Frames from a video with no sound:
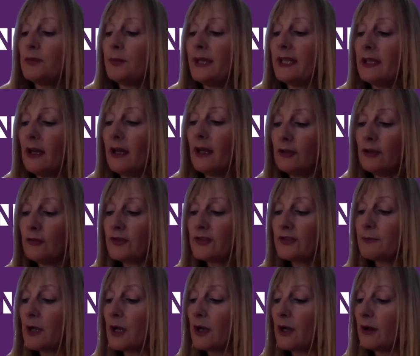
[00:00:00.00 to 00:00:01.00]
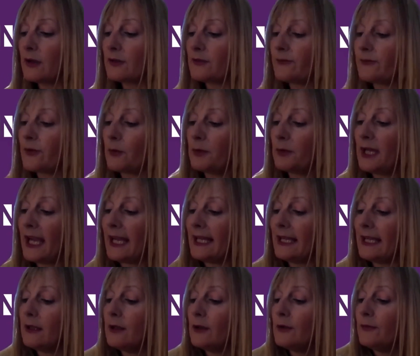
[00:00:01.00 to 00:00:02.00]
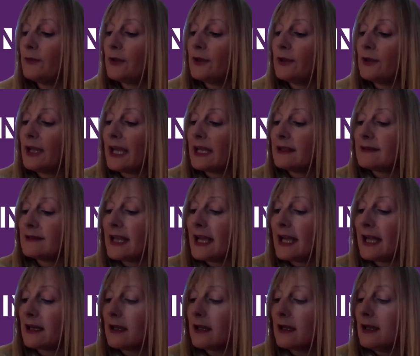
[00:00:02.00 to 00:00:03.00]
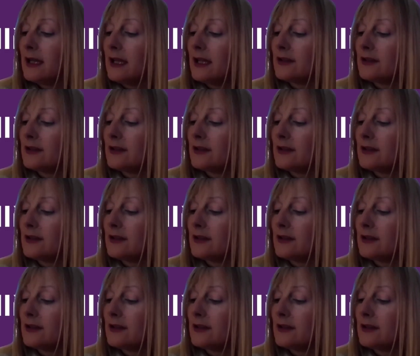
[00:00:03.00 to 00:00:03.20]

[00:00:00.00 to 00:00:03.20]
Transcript: between Nigel Smart from KU Leuven and Dan